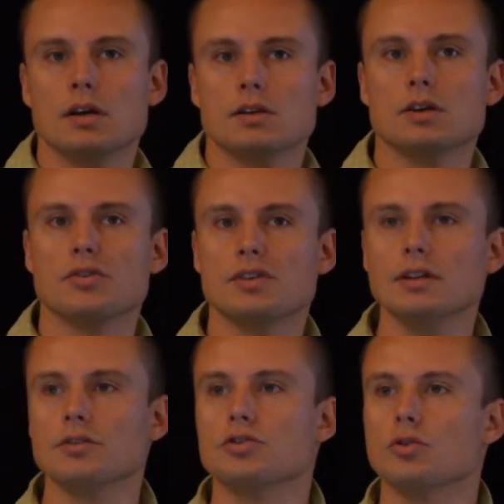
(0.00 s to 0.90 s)
So this
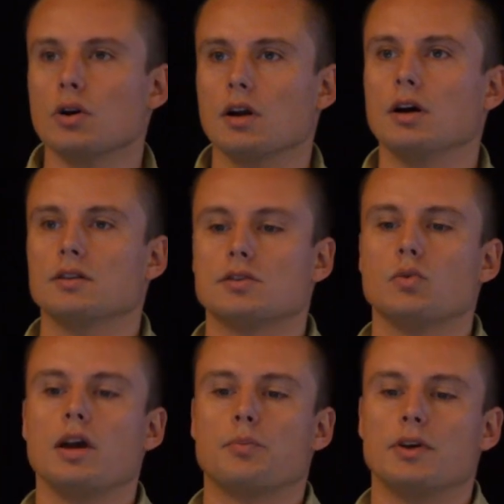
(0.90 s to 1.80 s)
little shortcut
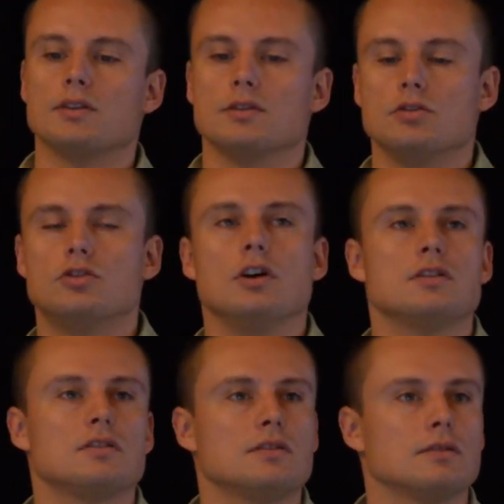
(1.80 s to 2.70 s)
swipe isn't
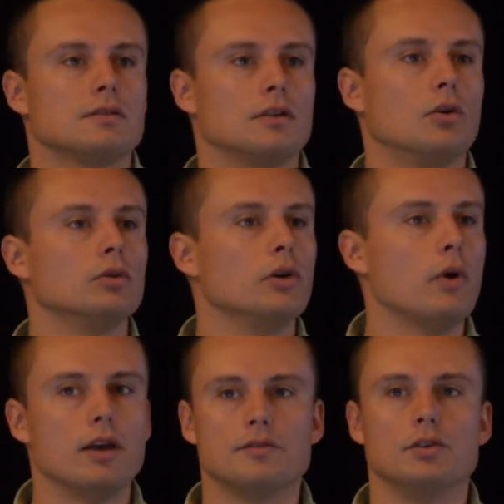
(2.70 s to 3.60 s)
just the only
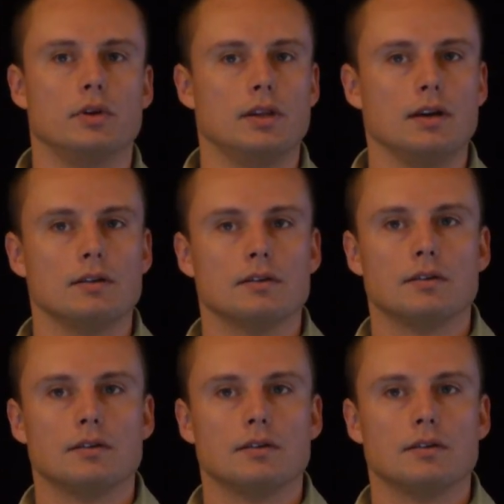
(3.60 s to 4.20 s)
way of doing that,